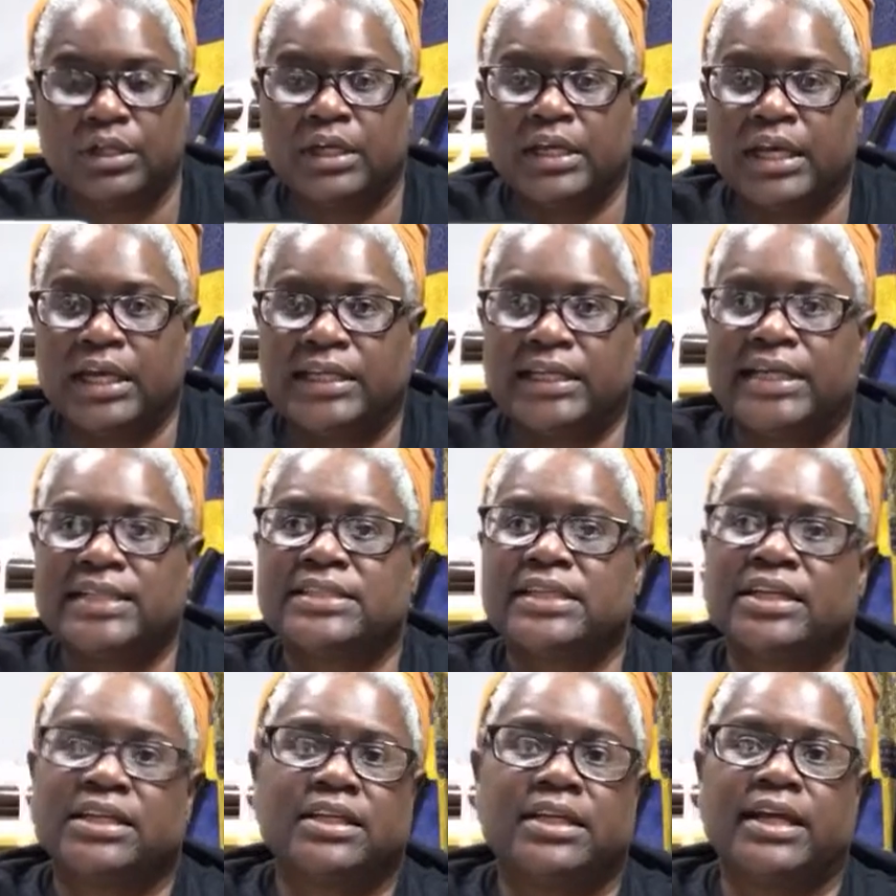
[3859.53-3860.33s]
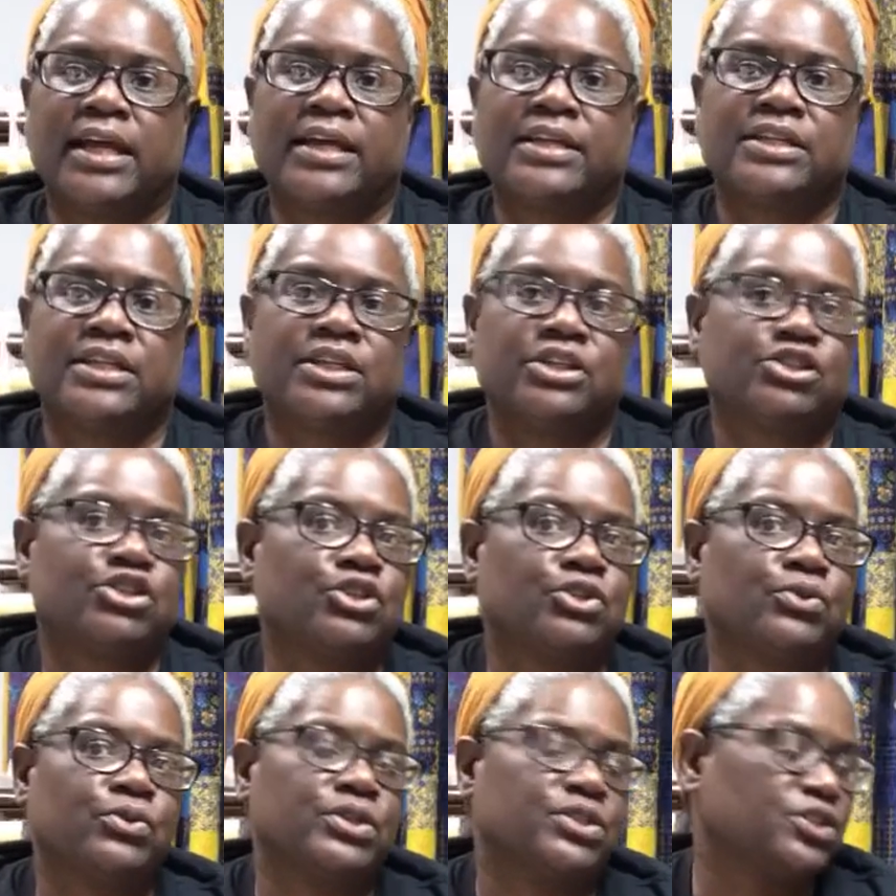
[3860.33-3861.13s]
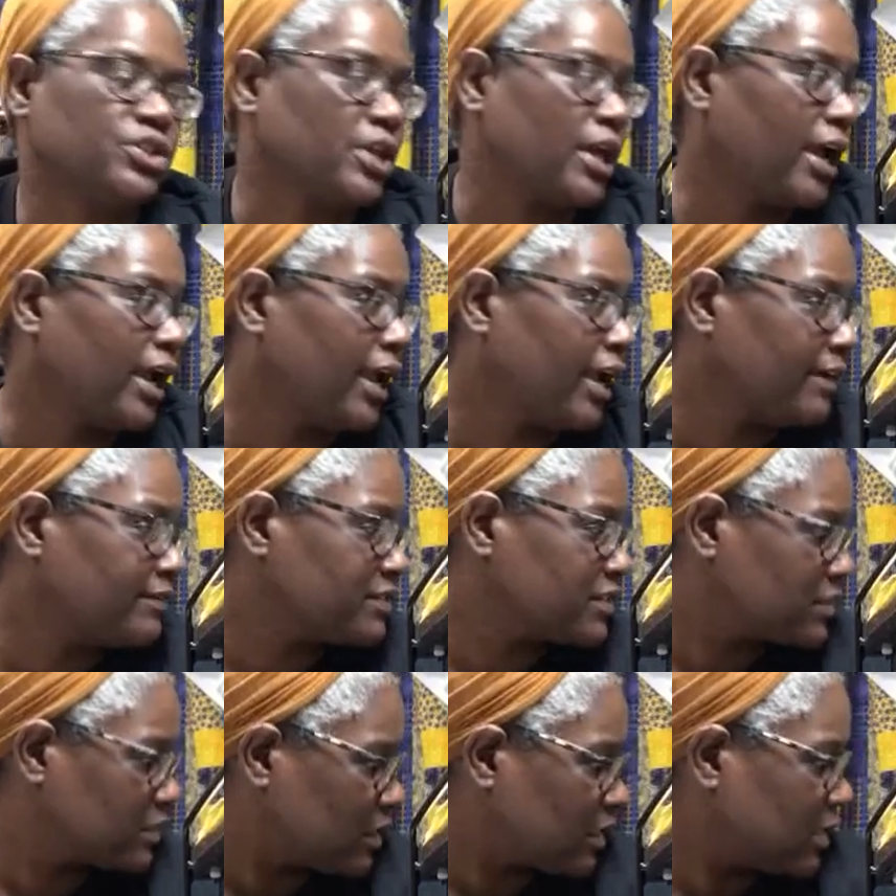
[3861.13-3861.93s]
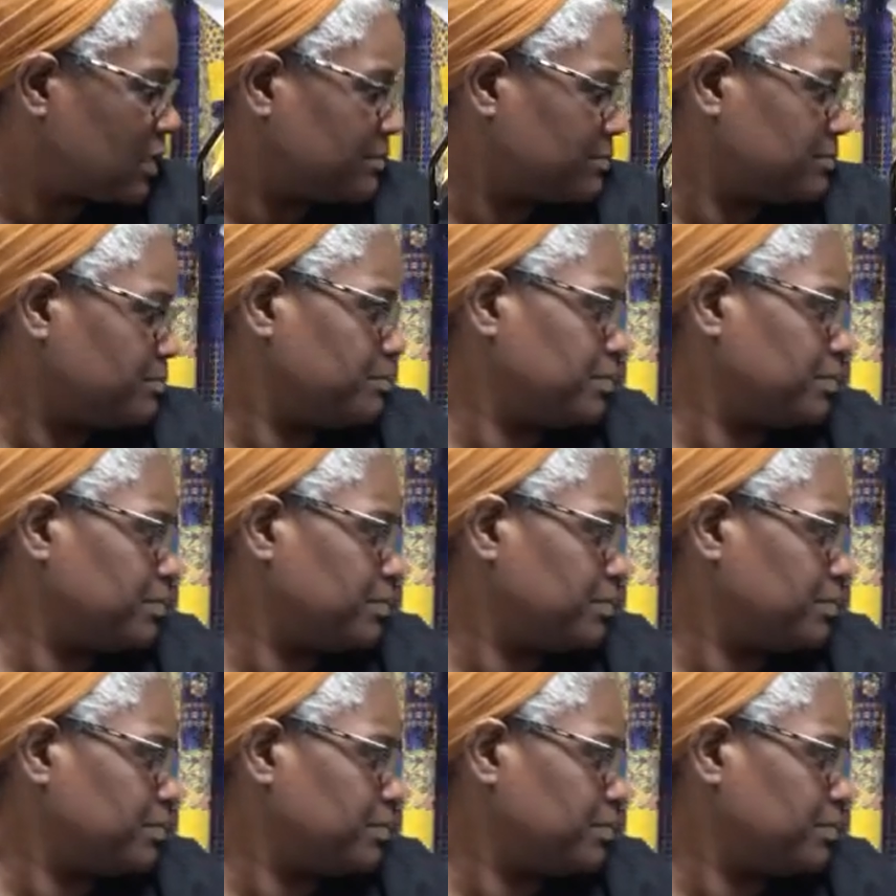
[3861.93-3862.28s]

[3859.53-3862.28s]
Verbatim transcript: And that's a good idea too. Is I have some